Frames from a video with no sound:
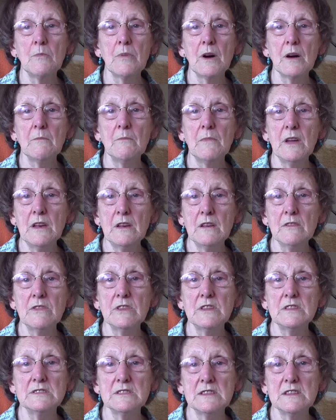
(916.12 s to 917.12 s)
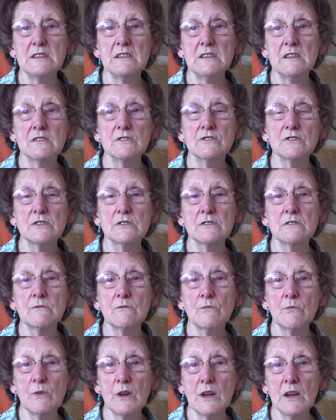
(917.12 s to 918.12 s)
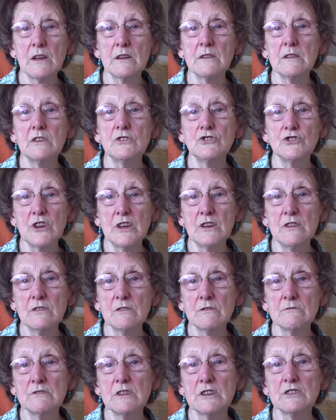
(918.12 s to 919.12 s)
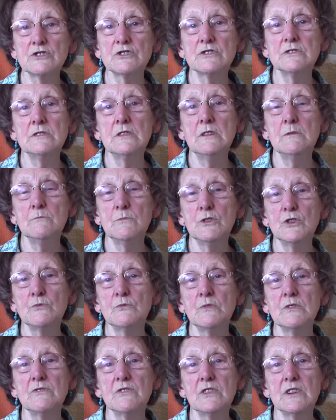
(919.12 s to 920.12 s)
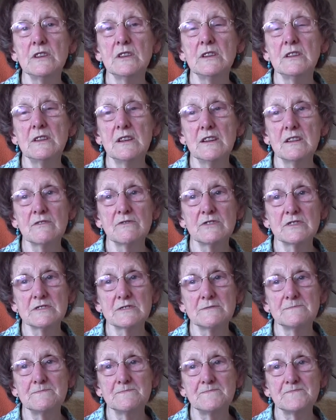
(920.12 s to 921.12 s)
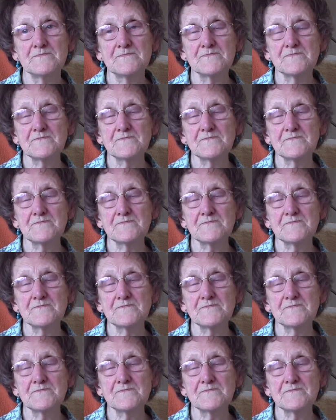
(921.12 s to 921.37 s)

but many of these areas were general nursing, midwifery, and health visiting.